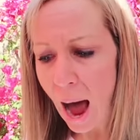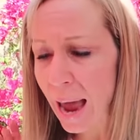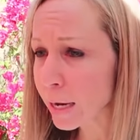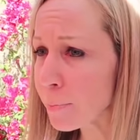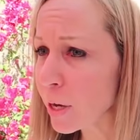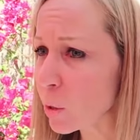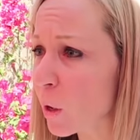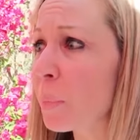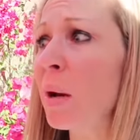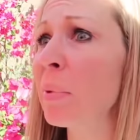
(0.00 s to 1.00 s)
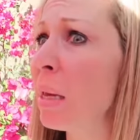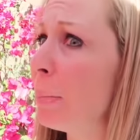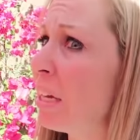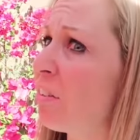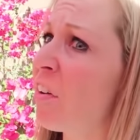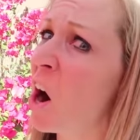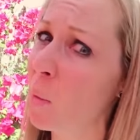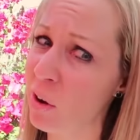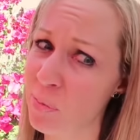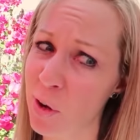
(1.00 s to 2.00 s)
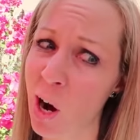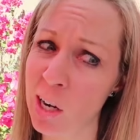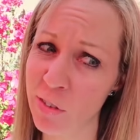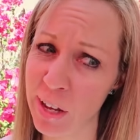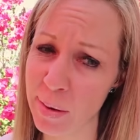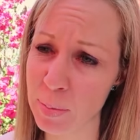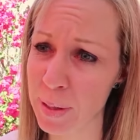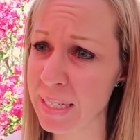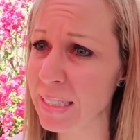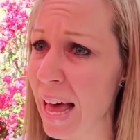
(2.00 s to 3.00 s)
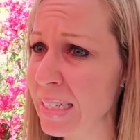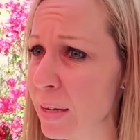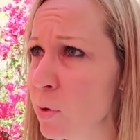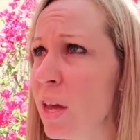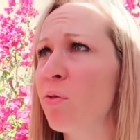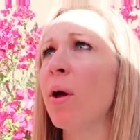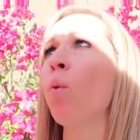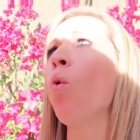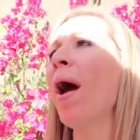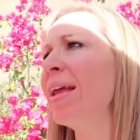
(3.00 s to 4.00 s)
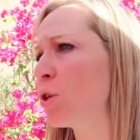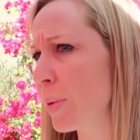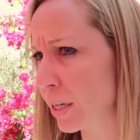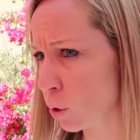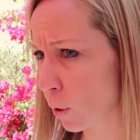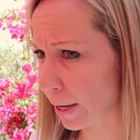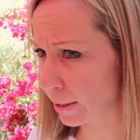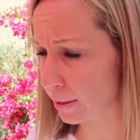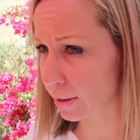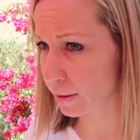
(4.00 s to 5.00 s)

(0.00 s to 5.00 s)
I can put you to work, but I'm keeping you far away from the carnival games because last time you gave away way too many toys.